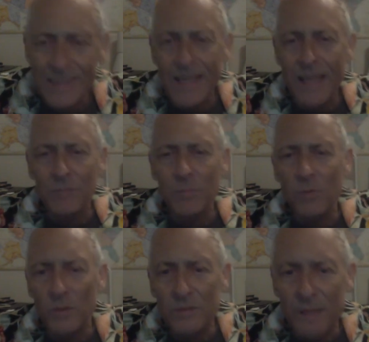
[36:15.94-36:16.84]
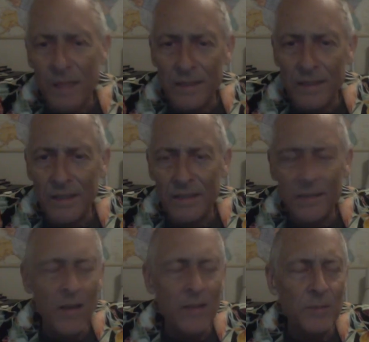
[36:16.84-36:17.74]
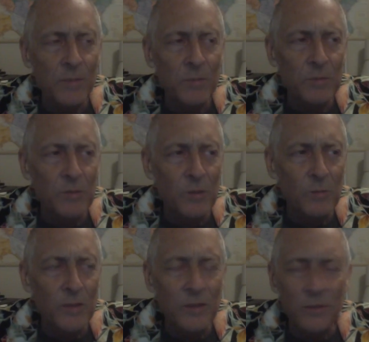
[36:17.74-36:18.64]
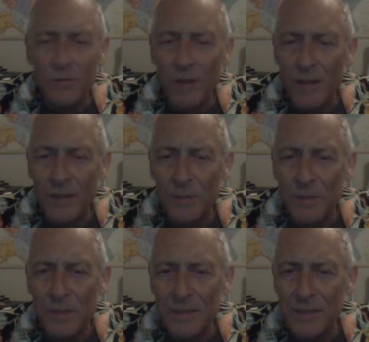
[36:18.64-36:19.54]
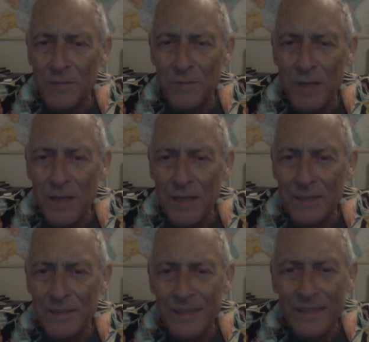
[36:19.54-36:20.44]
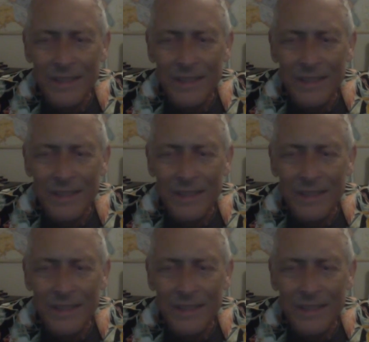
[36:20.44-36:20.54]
not important. Like, as long as people know what you're talking about, that's fine.